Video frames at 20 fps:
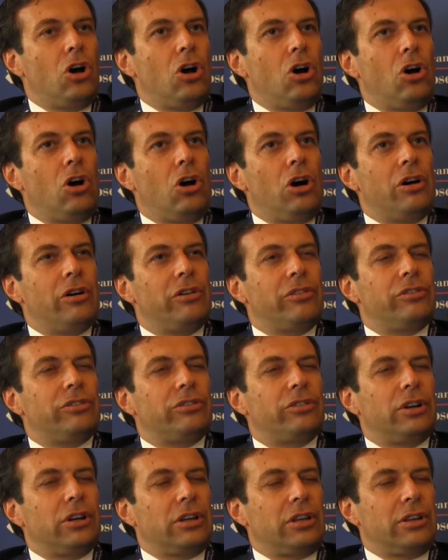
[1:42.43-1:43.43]

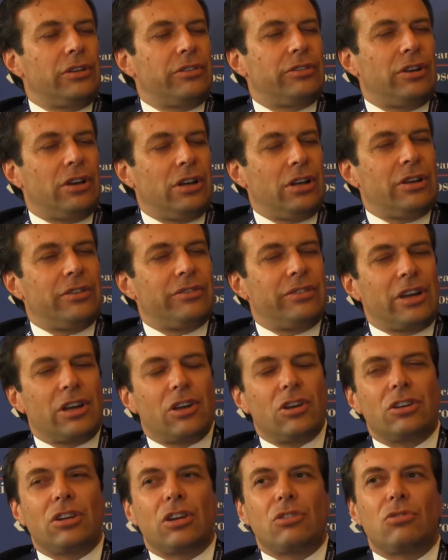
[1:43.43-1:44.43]
of, if I
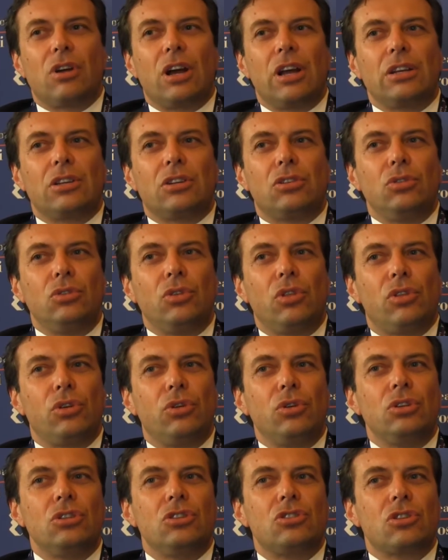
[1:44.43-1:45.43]
got that right,
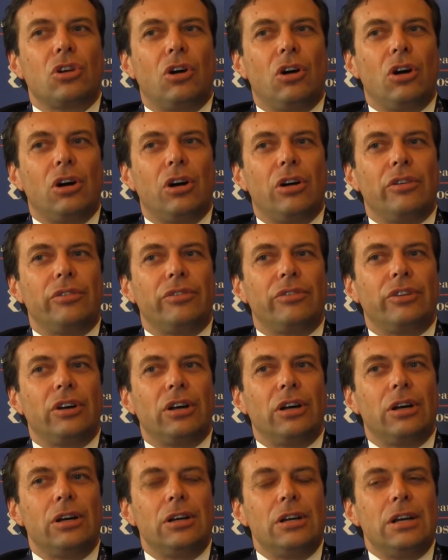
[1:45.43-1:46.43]
two-thirds of
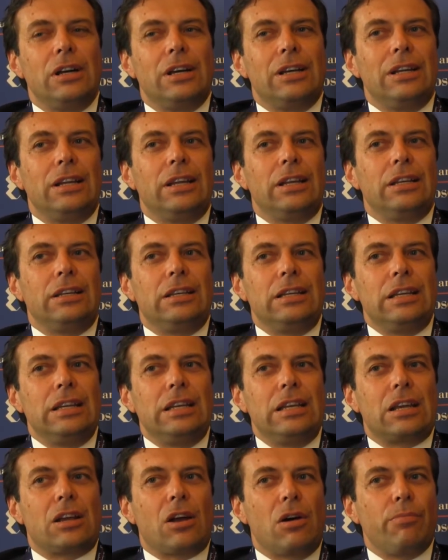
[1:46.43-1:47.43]

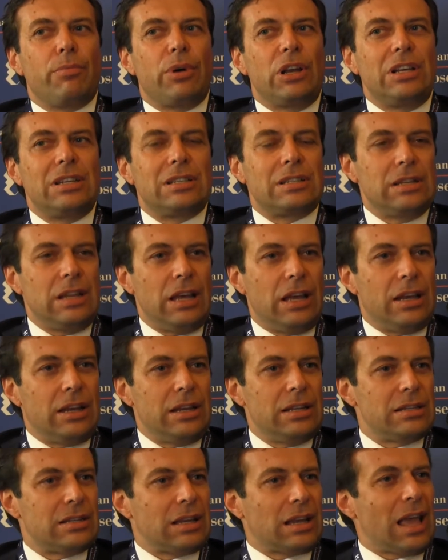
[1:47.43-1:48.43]
the company's
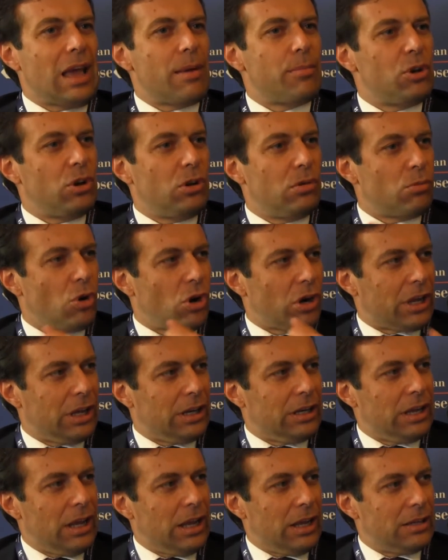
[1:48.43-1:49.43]
debt is a capital
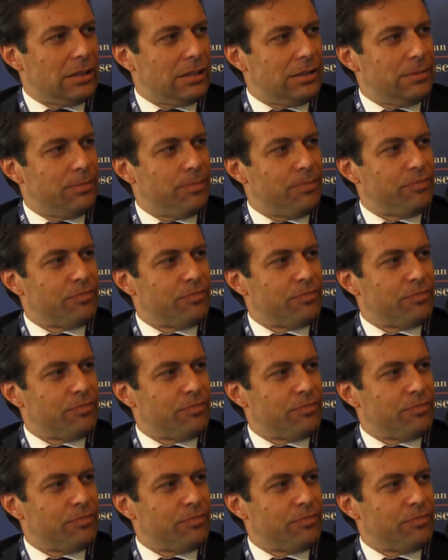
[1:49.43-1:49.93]
market debt,